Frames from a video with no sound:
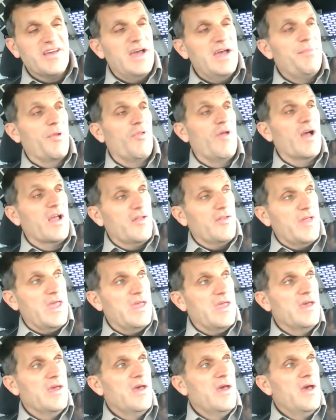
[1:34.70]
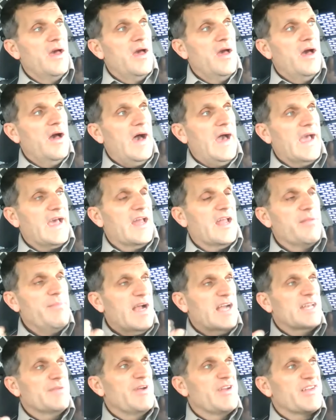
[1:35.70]
But luckily, I got him
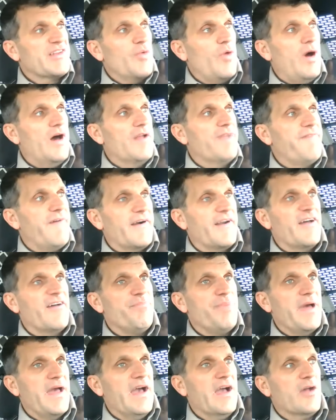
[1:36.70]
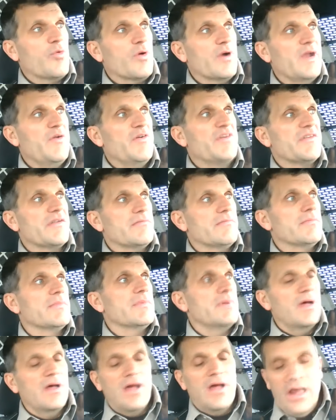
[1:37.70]
back to my squad far enough back where he was
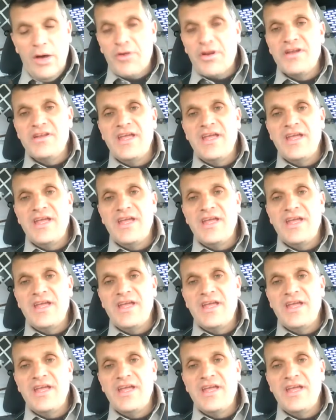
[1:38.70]
out of